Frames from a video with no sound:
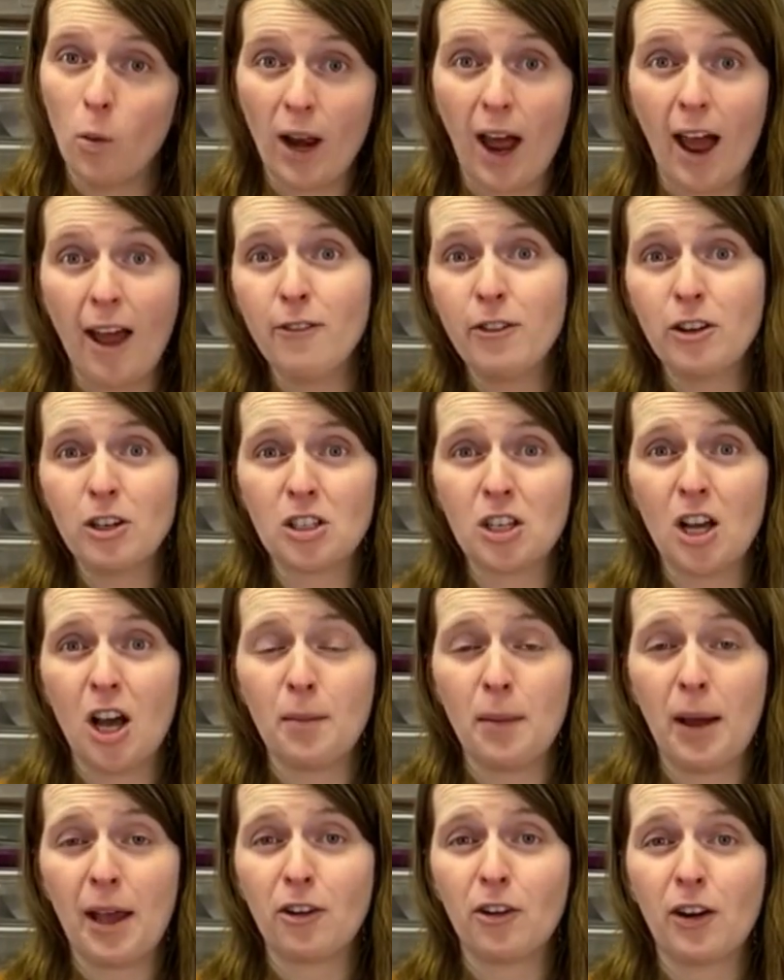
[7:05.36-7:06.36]
When I first
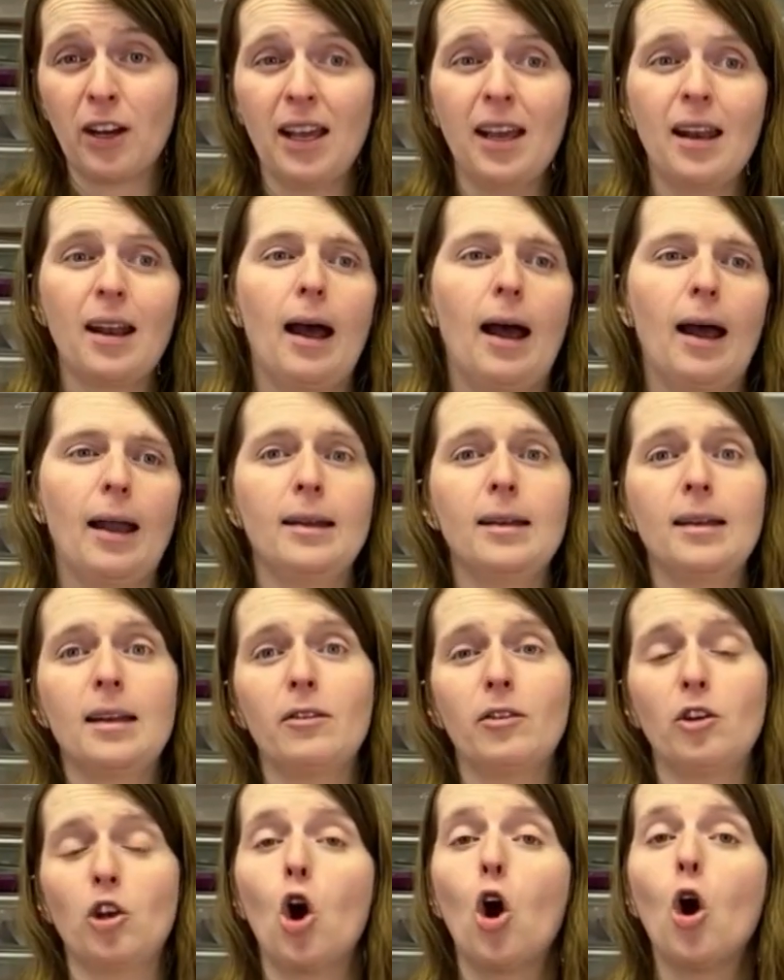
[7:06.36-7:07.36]
got my Cricut, I didn't
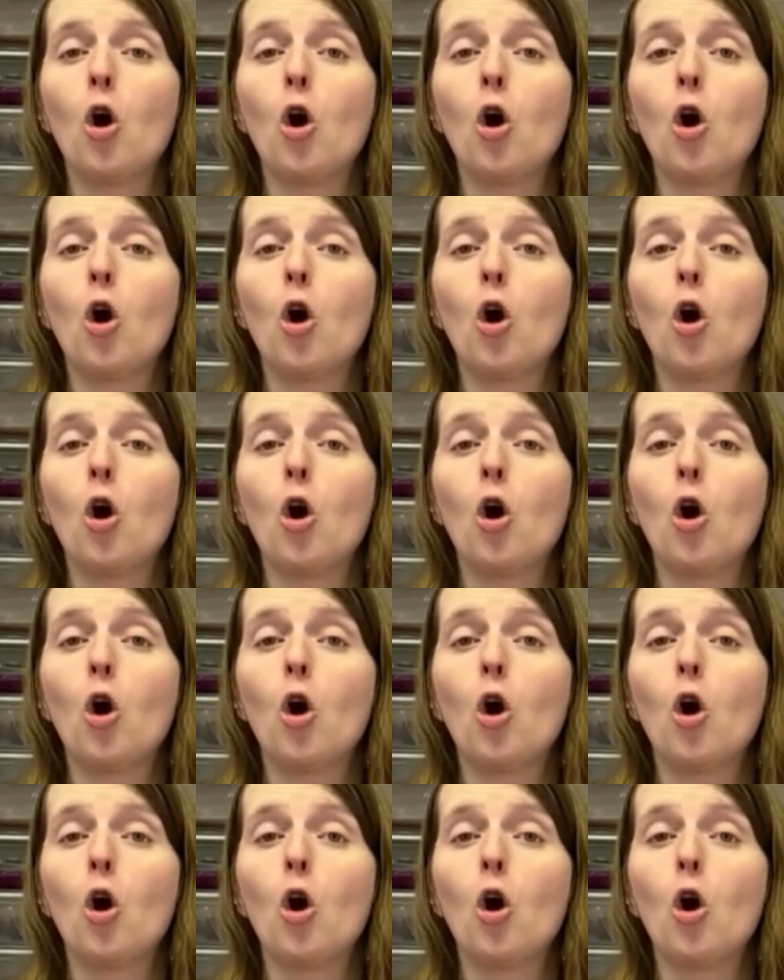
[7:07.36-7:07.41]
even